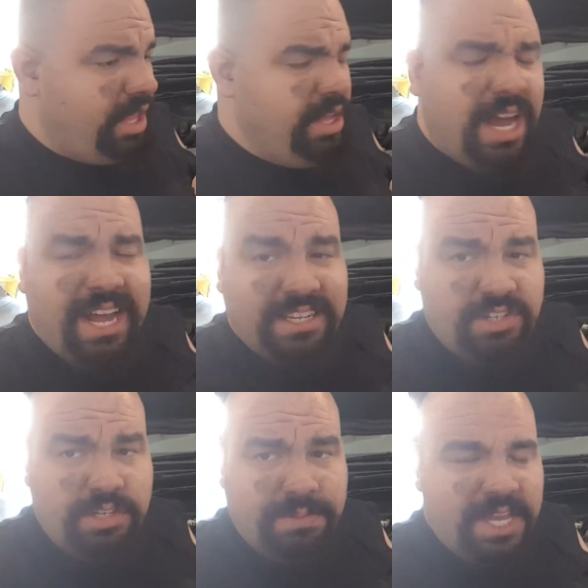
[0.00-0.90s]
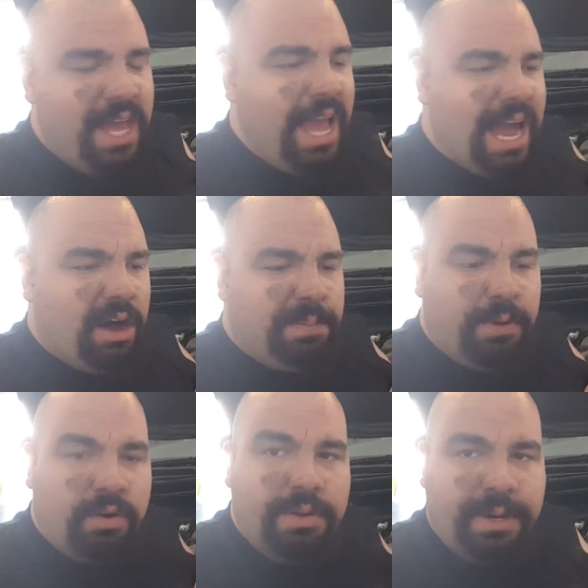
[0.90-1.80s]
how I
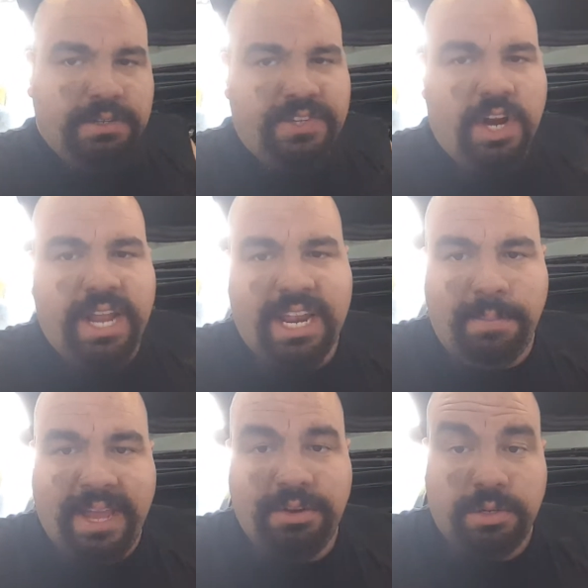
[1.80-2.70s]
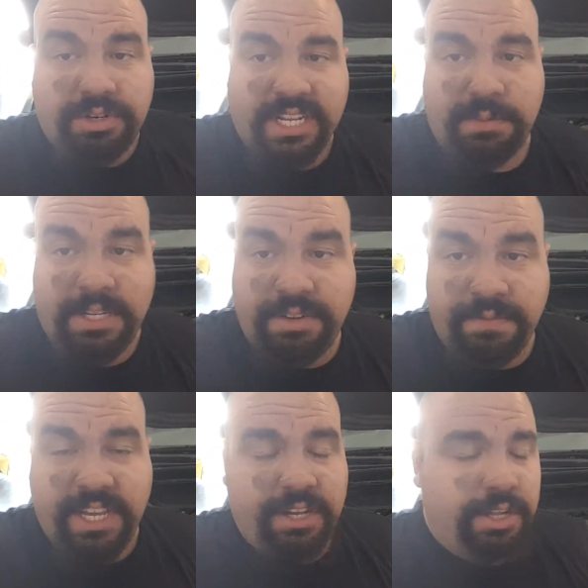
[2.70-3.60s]
put a remote start in a manual transmission
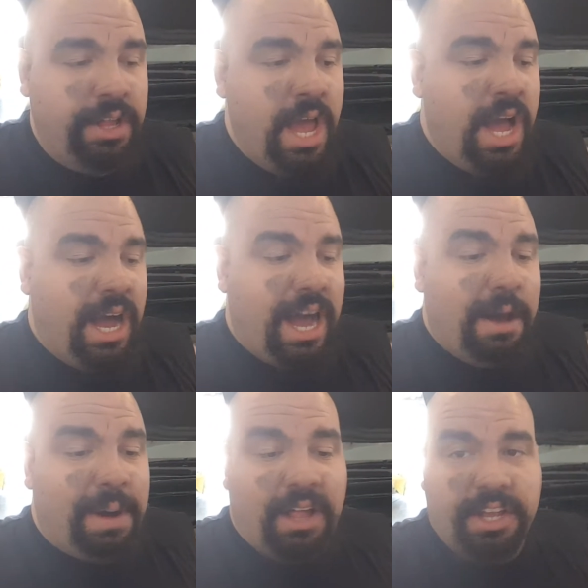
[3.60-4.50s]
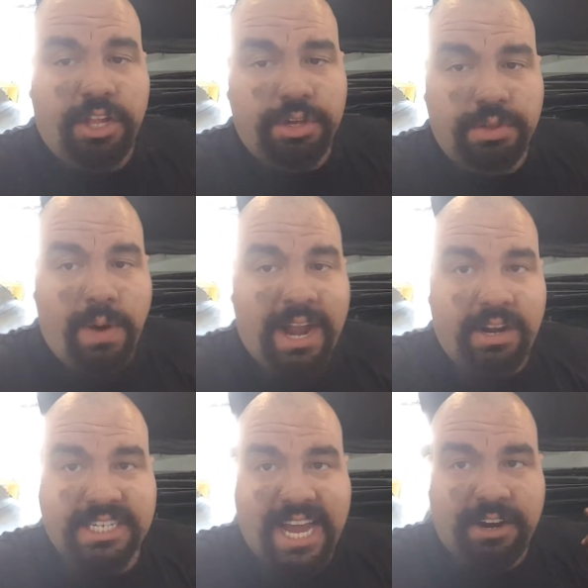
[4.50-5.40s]
vehicle. I'll include the
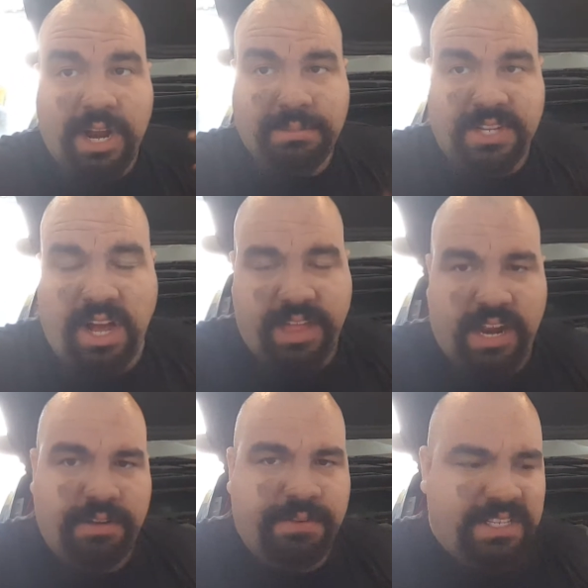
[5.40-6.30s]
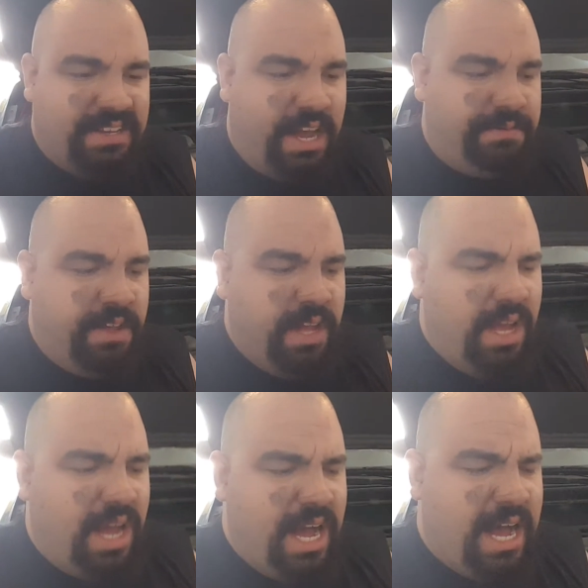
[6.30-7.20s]
wiring diagrams and all that other fun stuff.
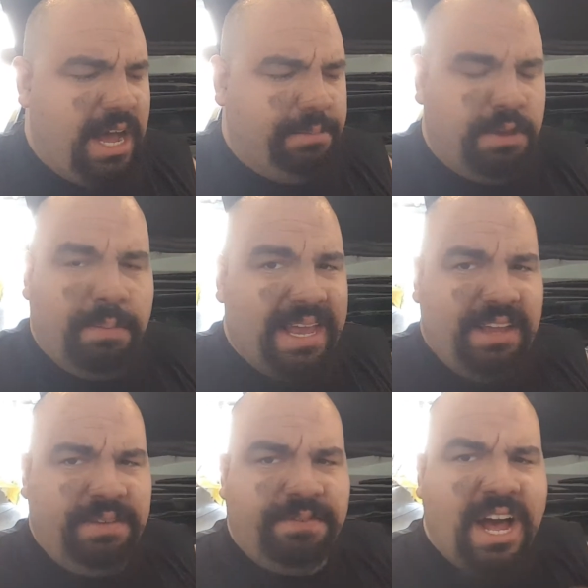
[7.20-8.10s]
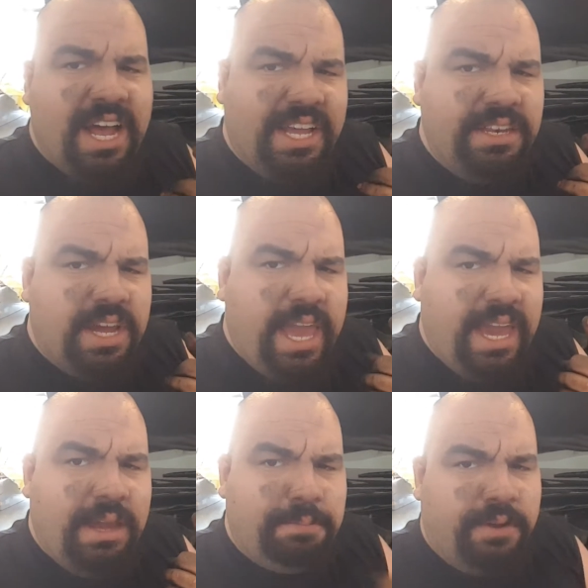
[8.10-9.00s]
You may find
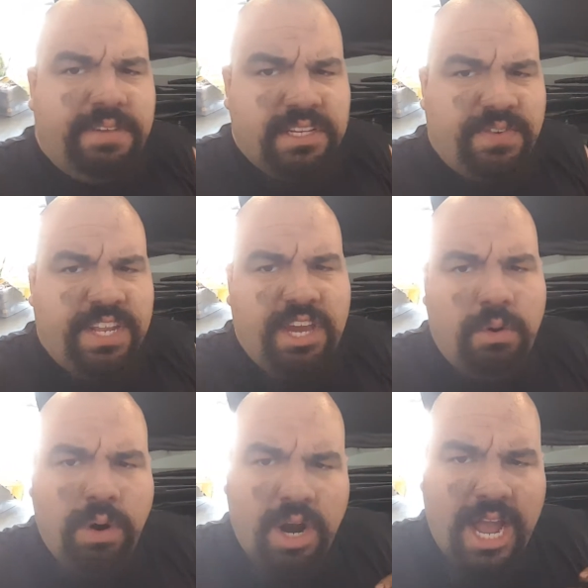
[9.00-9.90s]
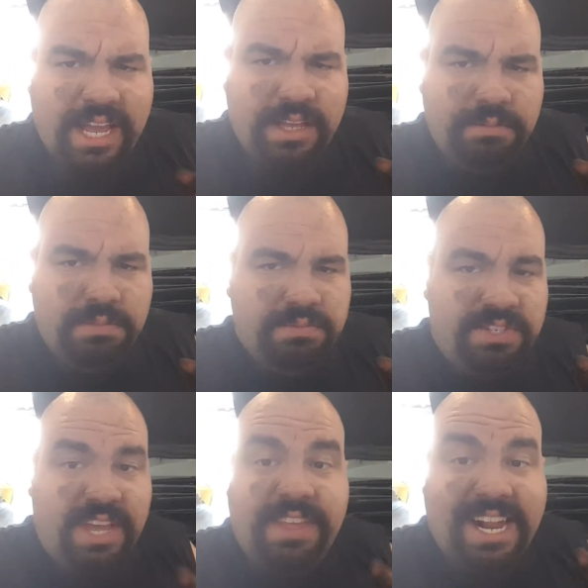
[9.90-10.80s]
a previous video where I
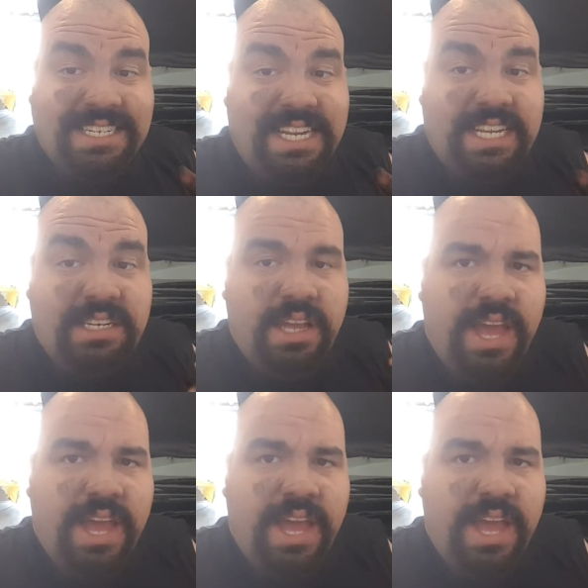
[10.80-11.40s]
said that I did it,